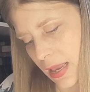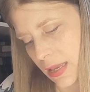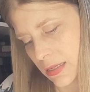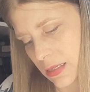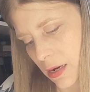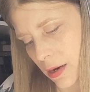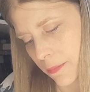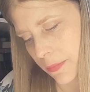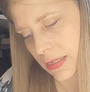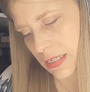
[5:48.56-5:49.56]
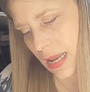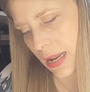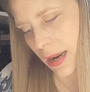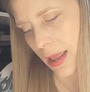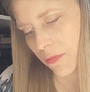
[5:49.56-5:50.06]
is number
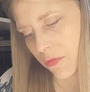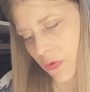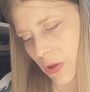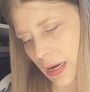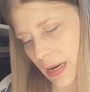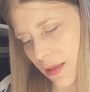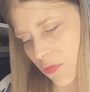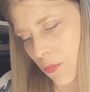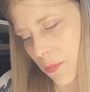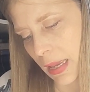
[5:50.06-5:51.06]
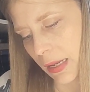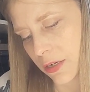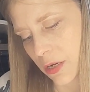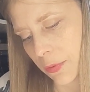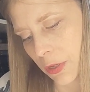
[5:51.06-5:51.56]
10. And finally, for me,
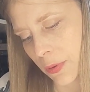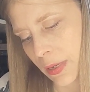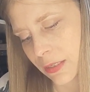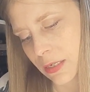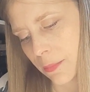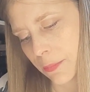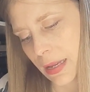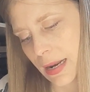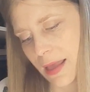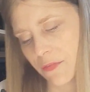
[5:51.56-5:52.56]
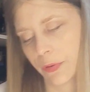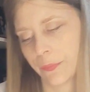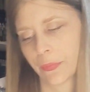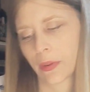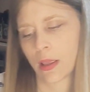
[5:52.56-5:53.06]
W is number 11.
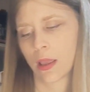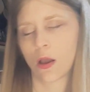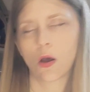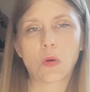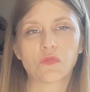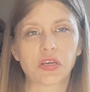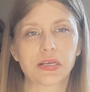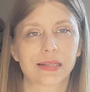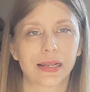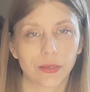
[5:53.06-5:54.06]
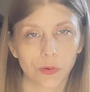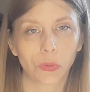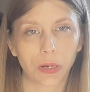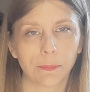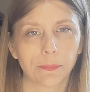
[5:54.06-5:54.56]
Obviously, your
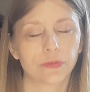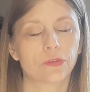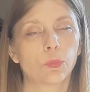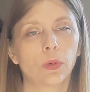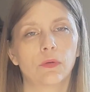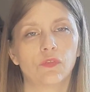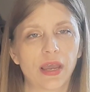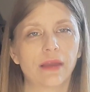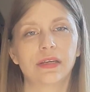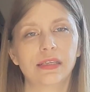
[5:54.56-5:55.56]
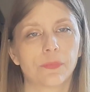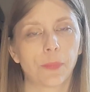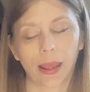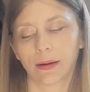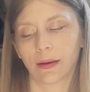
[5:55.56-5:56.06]
numbers will vary
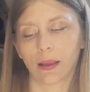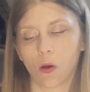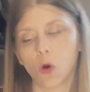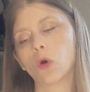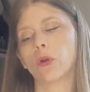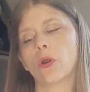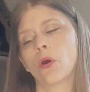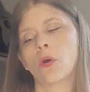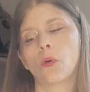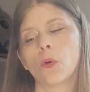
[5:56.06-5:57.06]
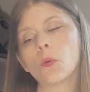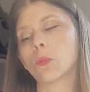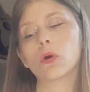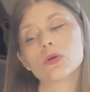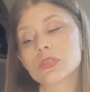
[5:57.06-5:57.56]
depending on
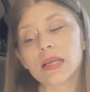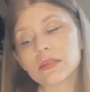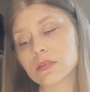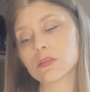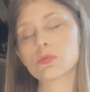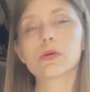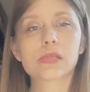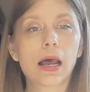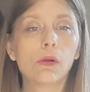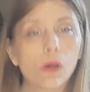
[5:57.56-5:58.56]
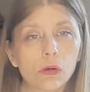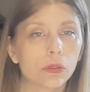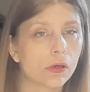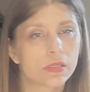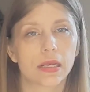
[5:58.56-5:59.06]
what your sentence was, how long
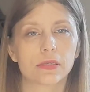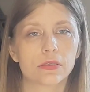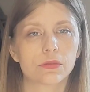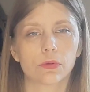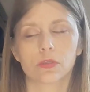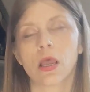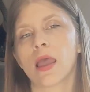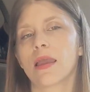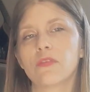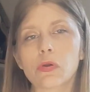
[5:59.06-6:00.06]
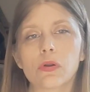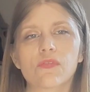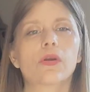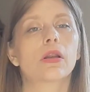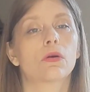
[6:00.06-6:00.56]
your sentence was. If you've got a
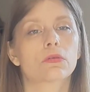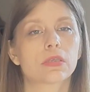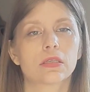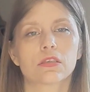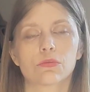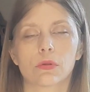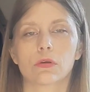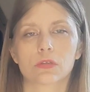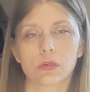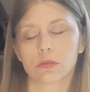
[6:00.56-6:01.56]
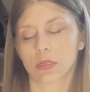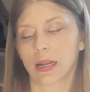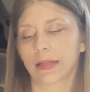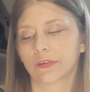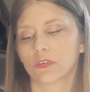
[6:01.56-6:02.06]
very long sentence with lots and lots of
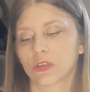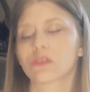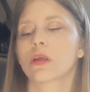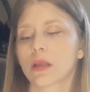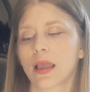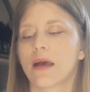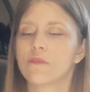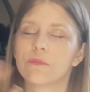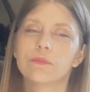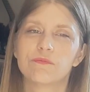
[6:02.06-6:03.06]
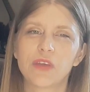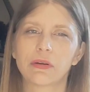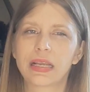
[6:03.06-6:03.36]
letters, it's going to get a very